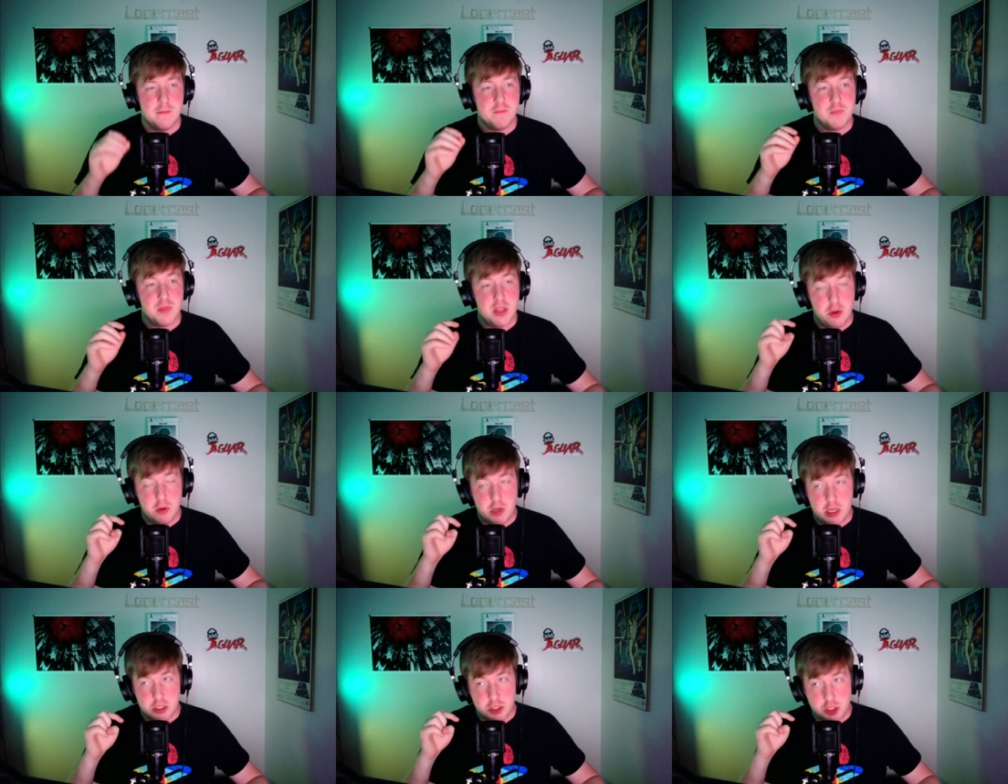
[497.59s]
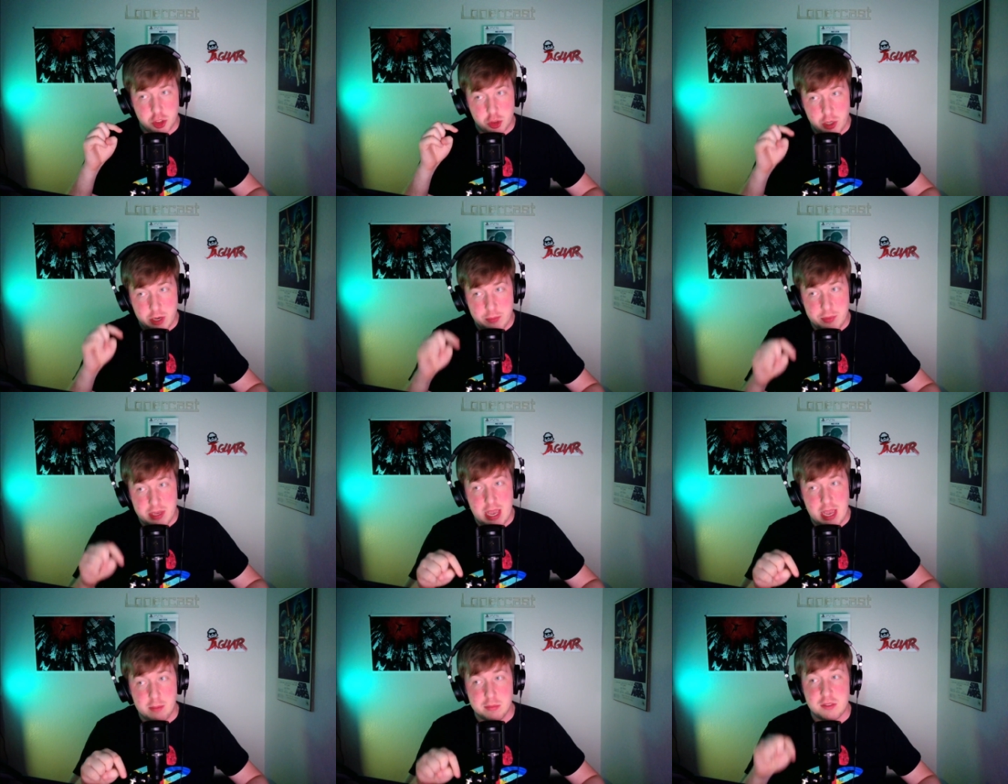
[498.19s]
You can stream
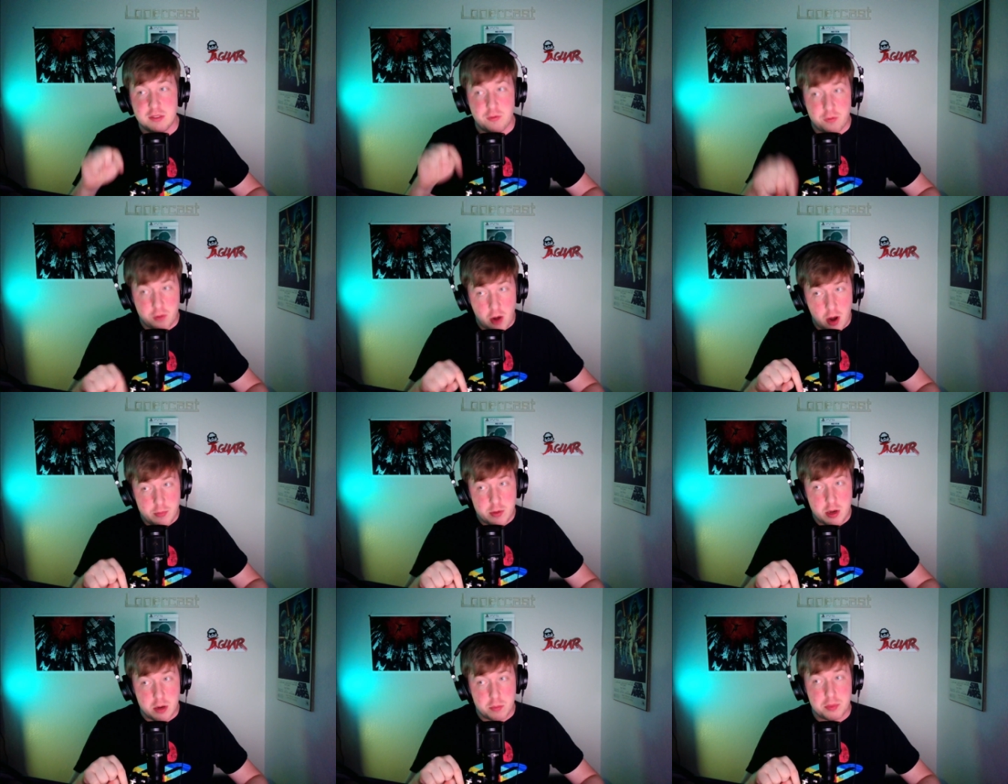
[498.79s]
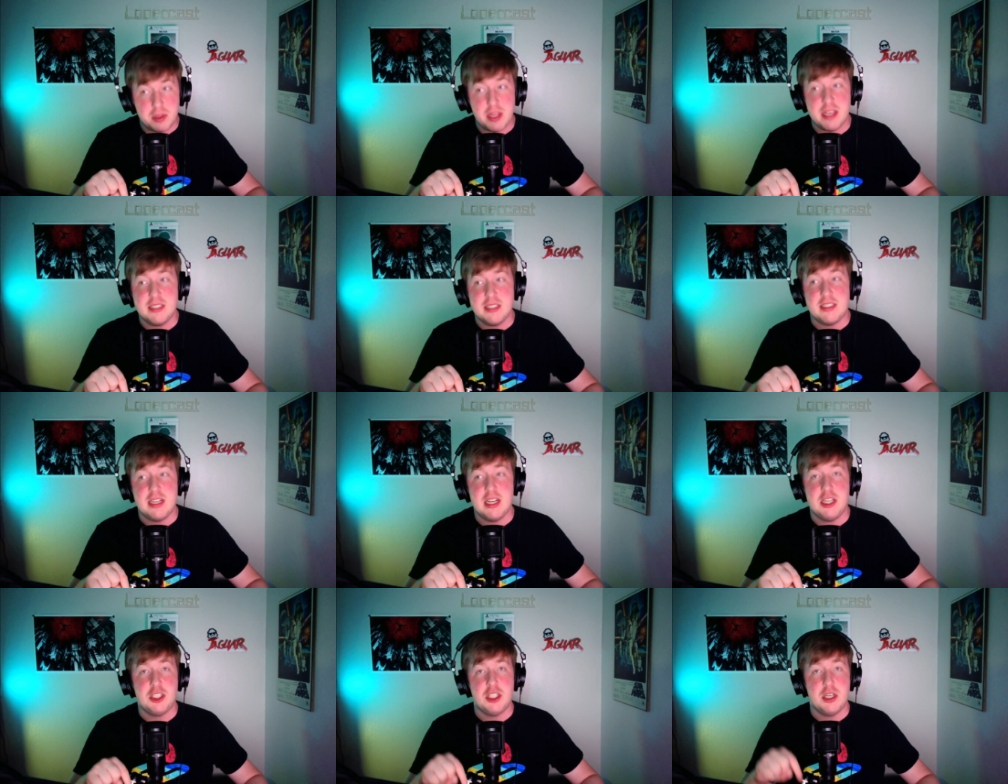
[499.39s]
games from your
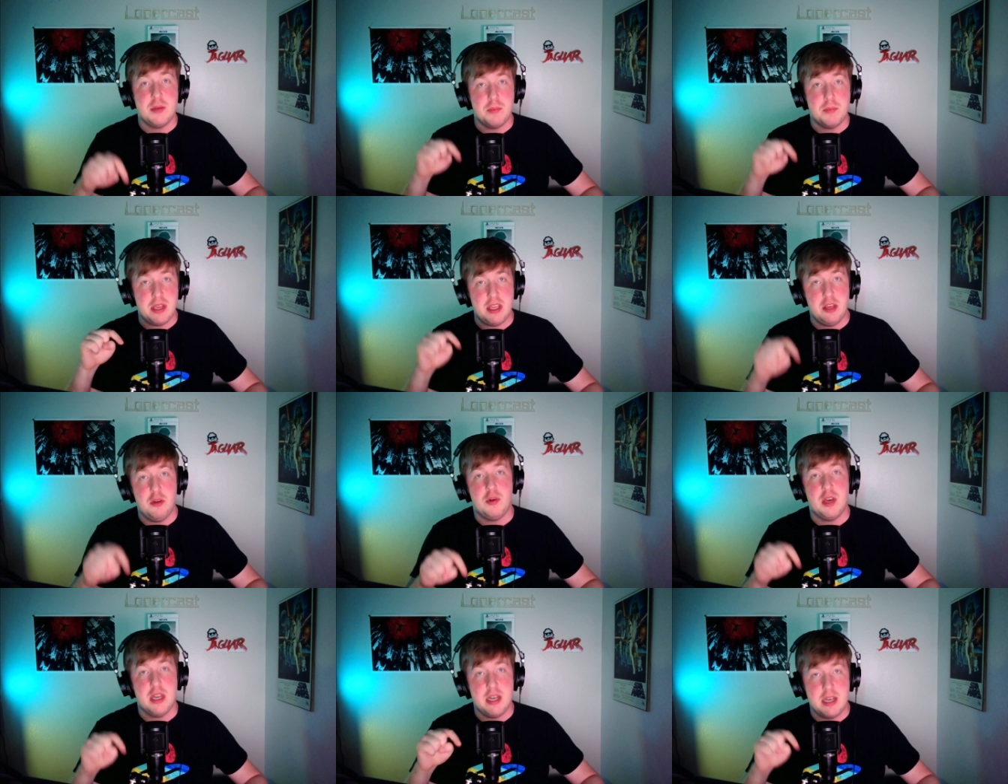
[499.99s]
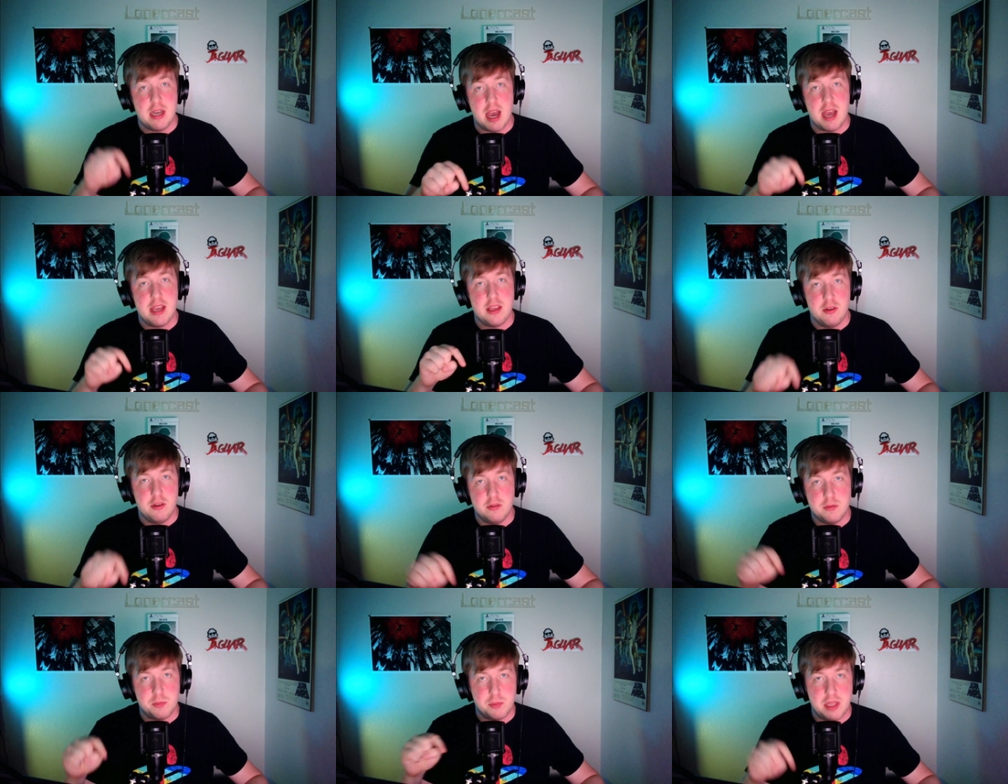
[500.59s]
PlayStation, but you cannot
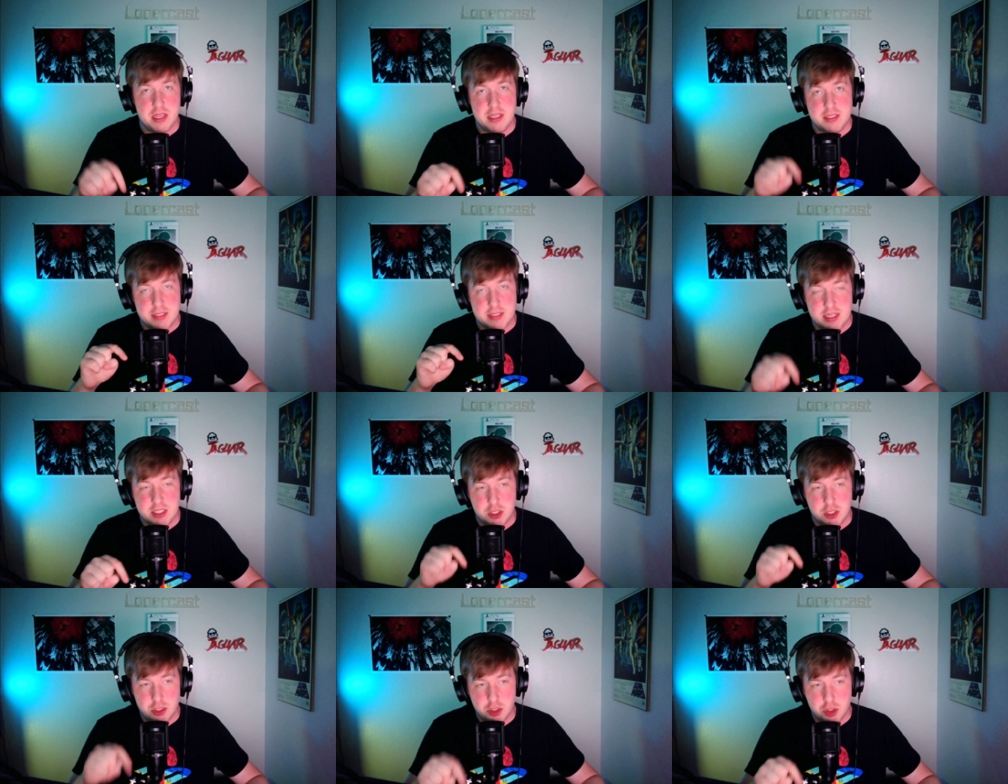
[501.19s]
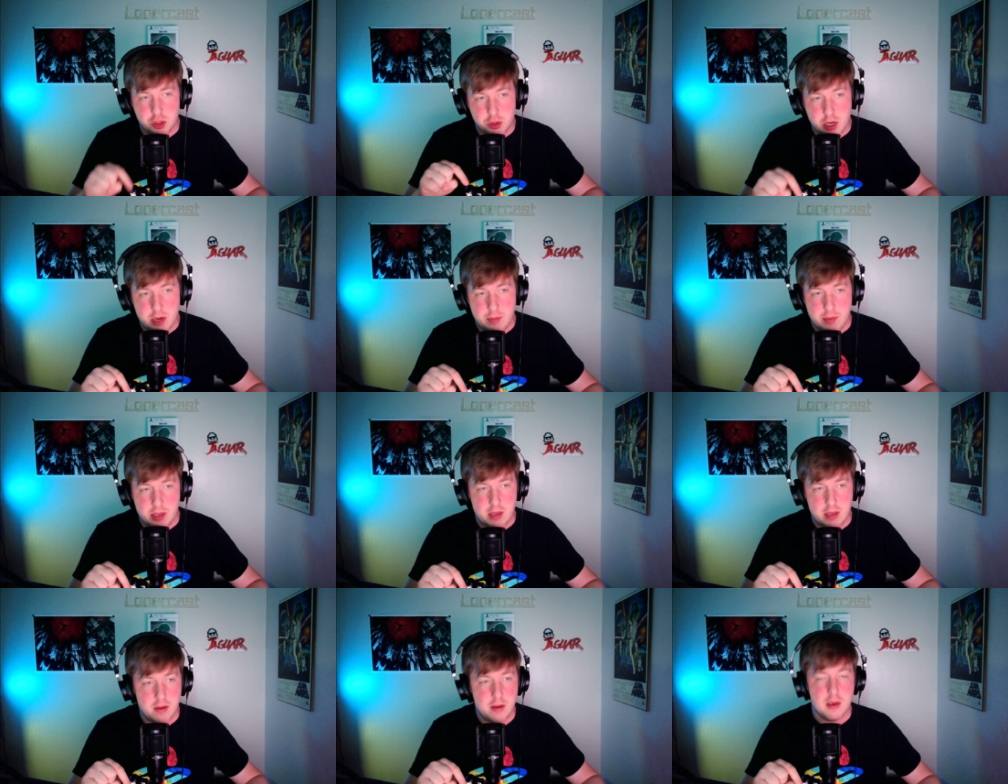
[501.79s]
use PlayStation streaming,